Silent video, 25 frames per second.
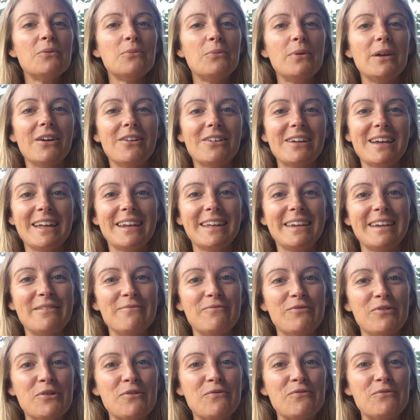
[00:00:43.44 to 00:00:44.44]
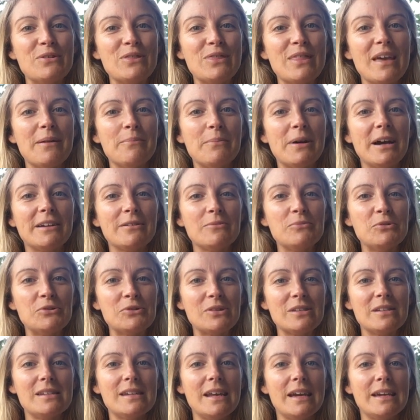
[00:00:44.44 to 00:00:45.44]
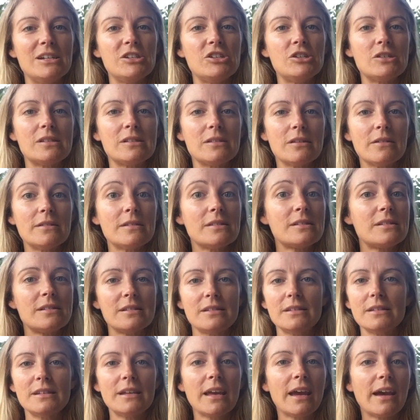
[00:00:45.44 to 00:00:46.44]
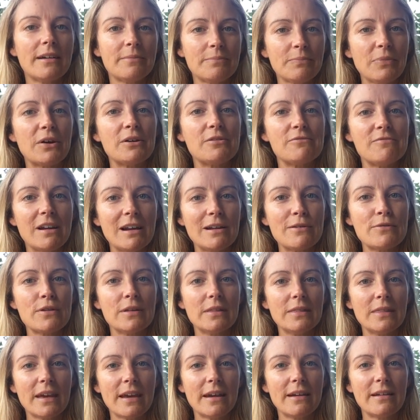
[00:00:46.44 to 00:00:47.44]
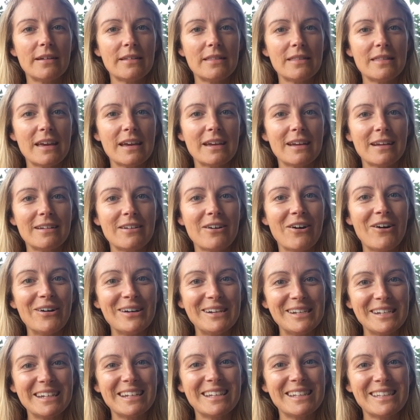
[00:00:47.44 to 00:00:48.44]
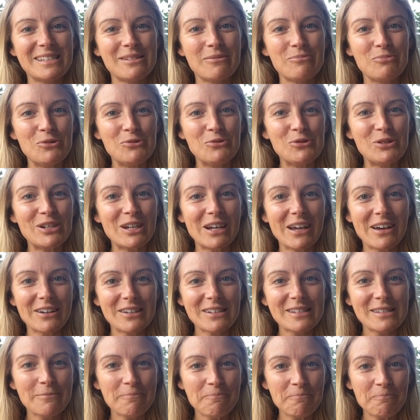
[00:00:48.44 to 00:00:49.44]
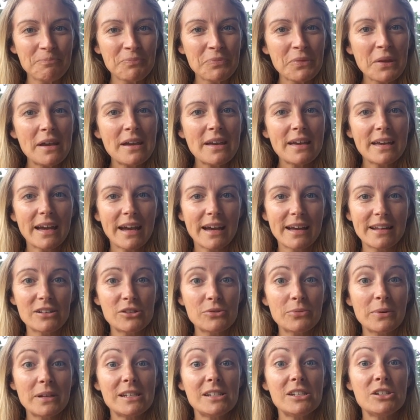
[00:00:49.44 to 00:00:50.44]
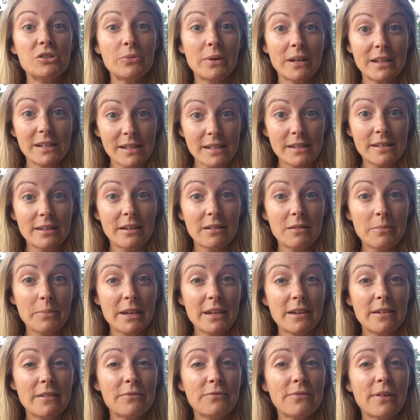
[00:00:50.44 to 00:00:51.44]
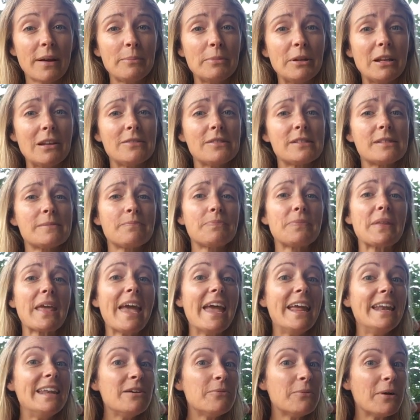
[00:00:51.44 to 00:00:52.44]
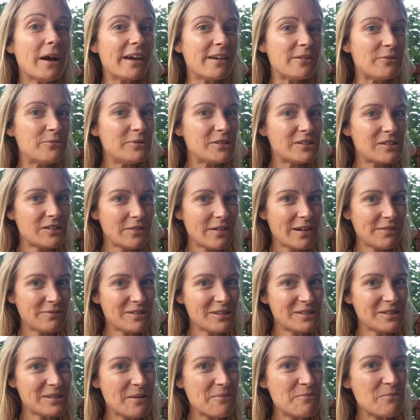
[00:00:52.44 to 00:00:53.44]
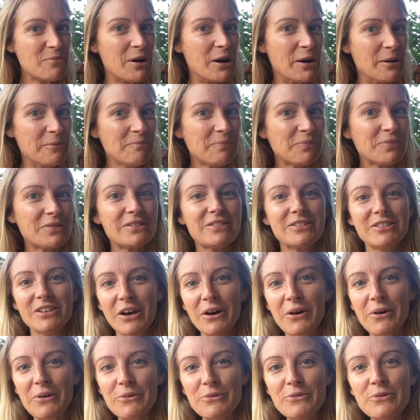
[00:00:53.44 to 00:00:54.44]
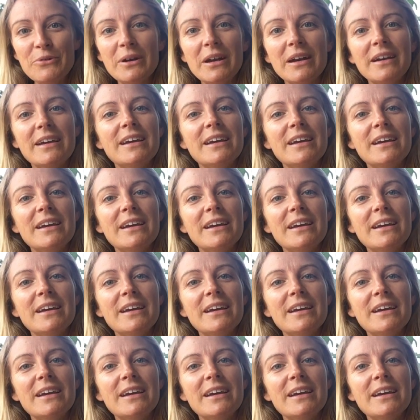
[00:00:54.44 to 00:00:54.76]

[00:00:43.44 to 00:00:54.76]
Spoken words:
we are getting involved with them, animals and nature. So I really think they're guiding and supporting us, and 2020 is going to be fabulous. Anyway, we still have December. So